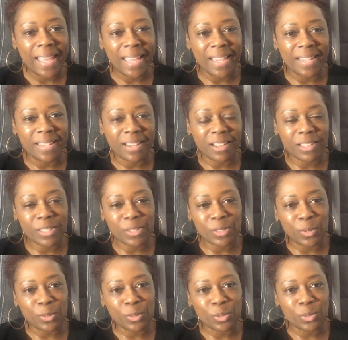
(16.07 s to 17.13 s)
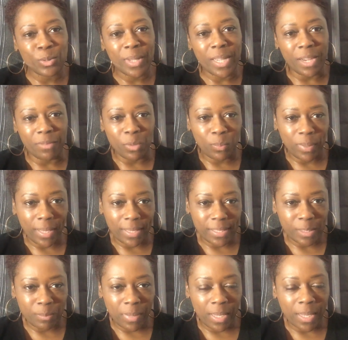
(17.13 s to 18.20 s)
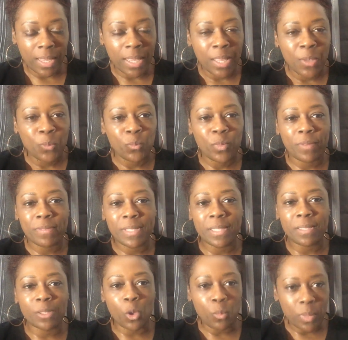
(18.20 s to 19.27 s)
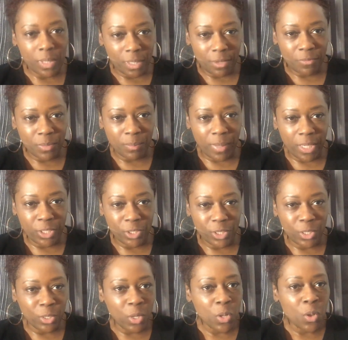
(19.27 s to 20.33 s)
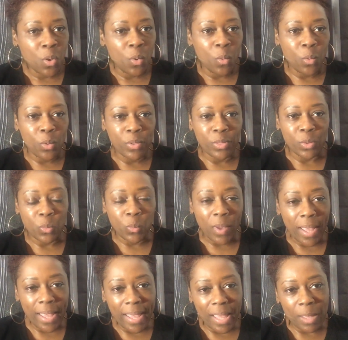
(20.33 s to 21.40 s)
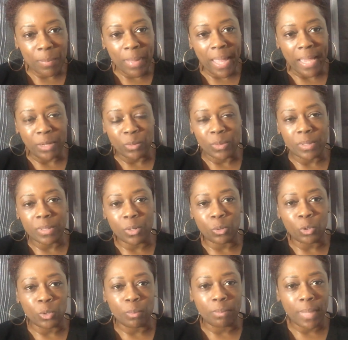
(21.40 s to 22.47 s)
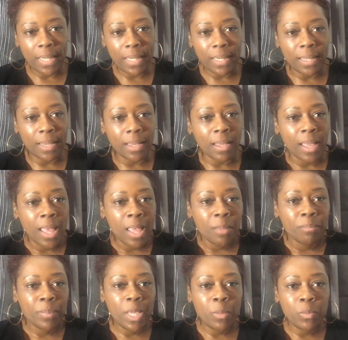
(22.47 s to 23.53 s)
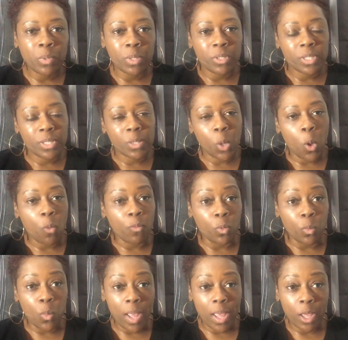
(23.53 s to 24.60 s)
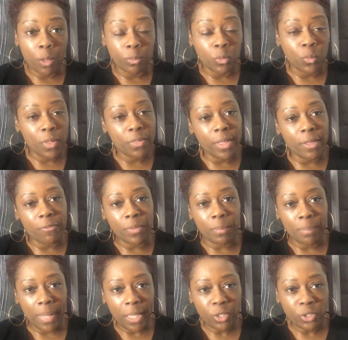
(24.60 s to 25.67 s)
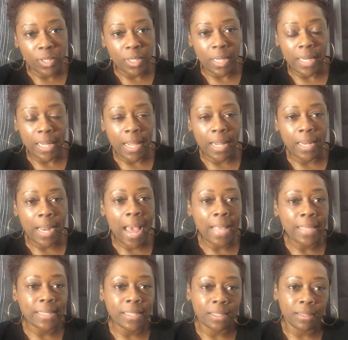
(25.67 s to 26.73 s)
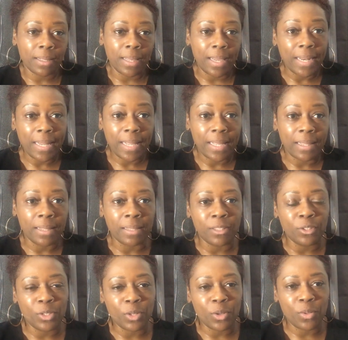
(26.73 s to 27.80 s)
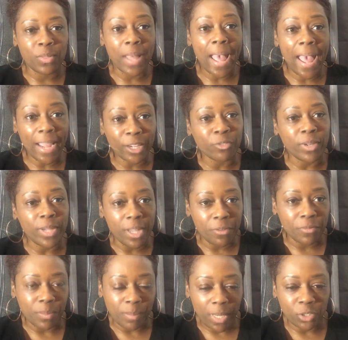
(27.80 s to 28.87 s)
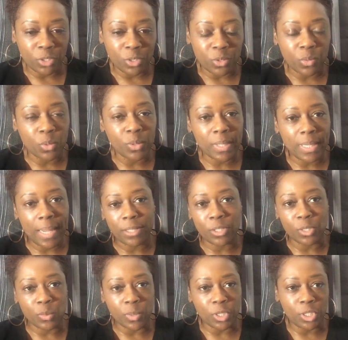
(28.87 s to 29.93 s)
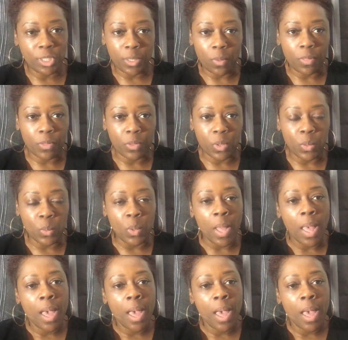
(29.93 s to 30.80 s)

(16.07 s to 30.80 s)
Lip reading: and non-surgical hair replacement. With so much information on the web and on social media, people are just overwhelmed with information and they're not getting, the accurate information. So today I just want to share with you